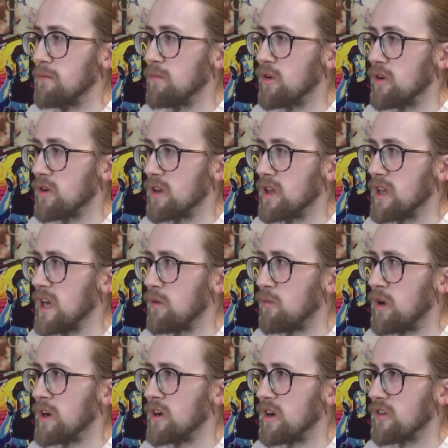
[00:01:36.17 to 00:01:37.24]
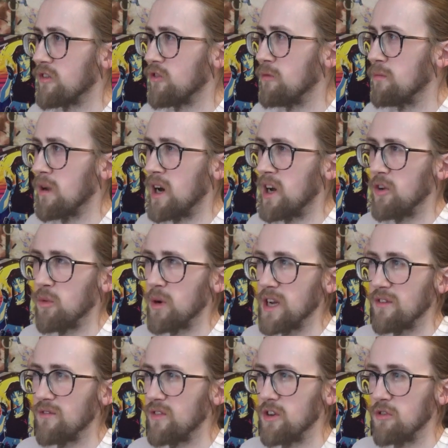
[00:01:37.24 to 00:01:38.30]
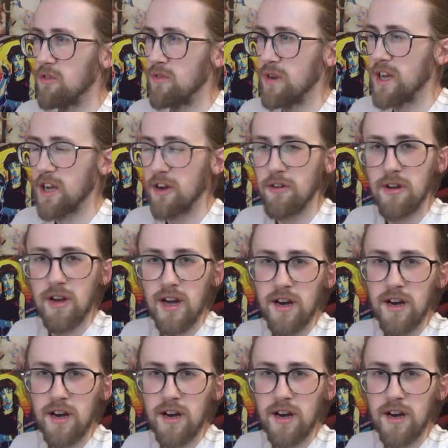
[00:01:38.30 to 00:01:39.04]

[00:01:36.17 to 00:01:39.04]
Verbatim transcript: But yeah, why not? I saw Blind Wave do a video